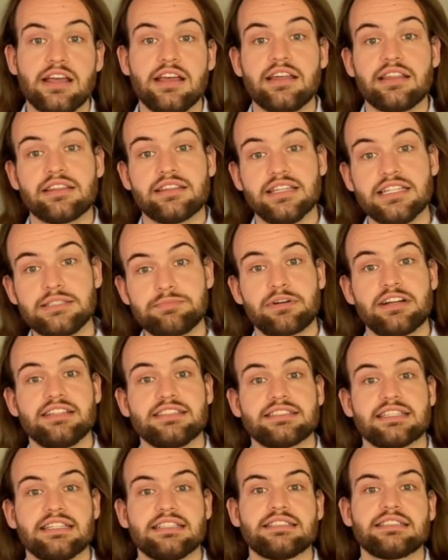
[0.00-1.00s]
This brings
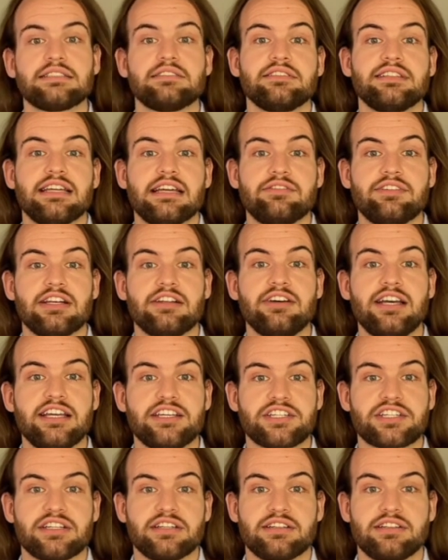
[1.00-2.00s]
us to the
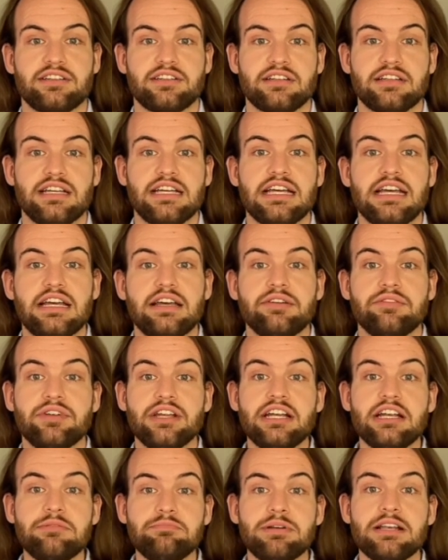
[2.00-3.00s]
evaluation. We
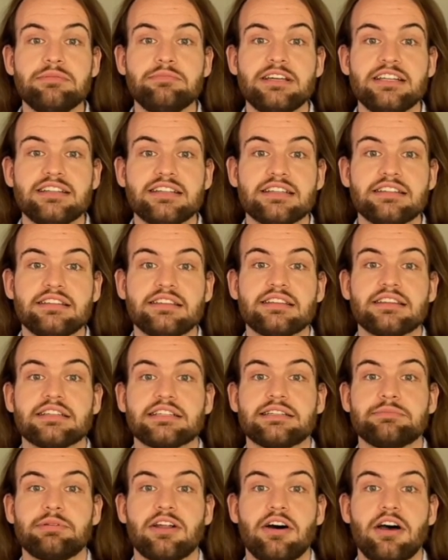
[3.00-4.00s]
implemented the
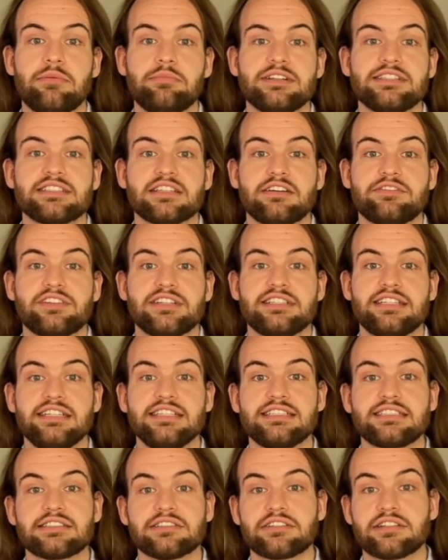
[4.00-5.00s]
deployments of the
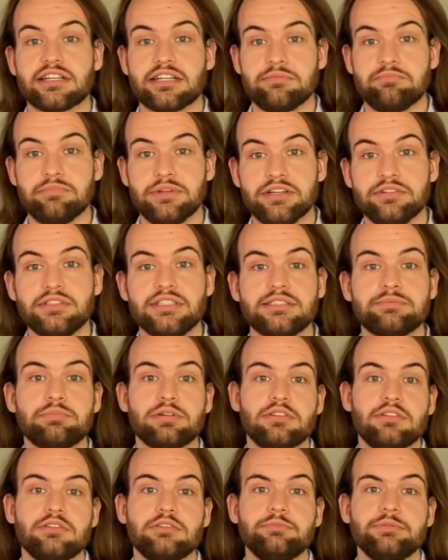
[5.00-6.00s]
T-Store in Muse,
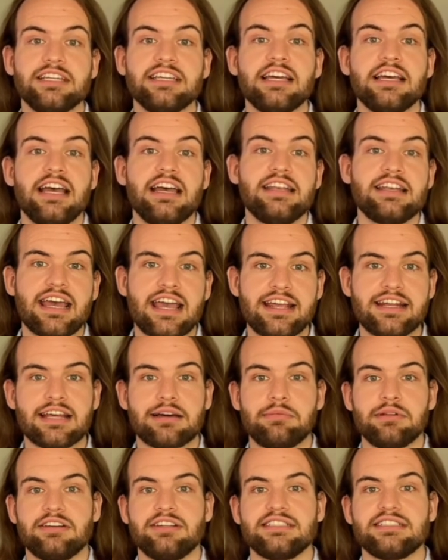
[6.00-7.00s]
Pulumi and
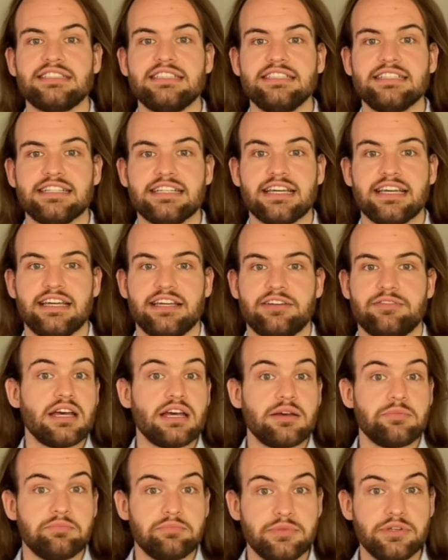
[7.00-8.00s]
AWS CDK.
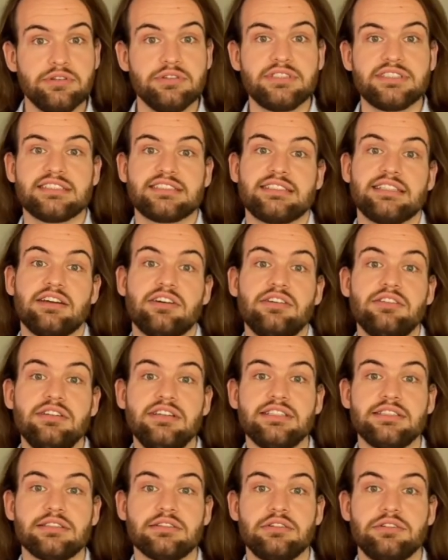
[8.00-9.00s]
Muse is the only
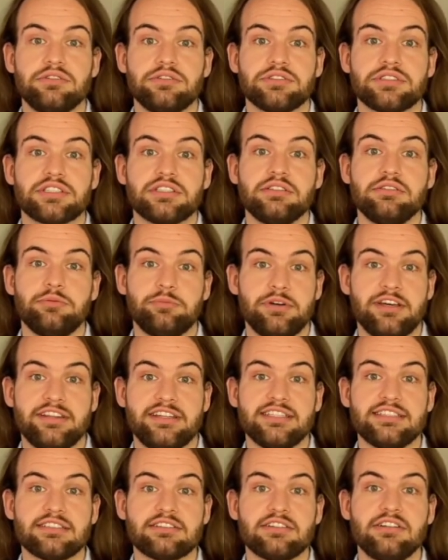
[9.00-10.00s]
solution where
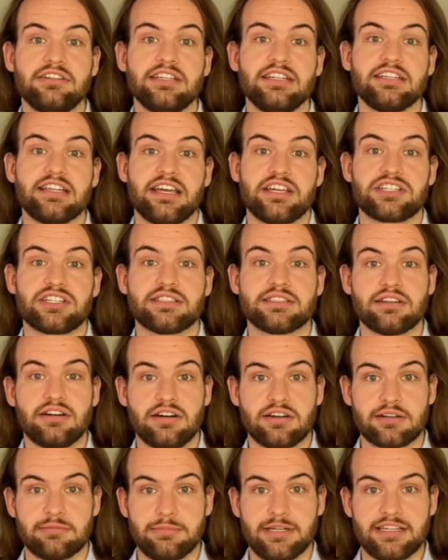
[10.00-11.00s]
this coordination is
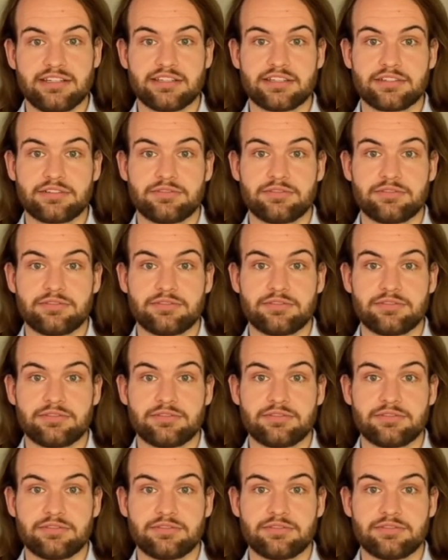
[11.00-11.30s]
automated.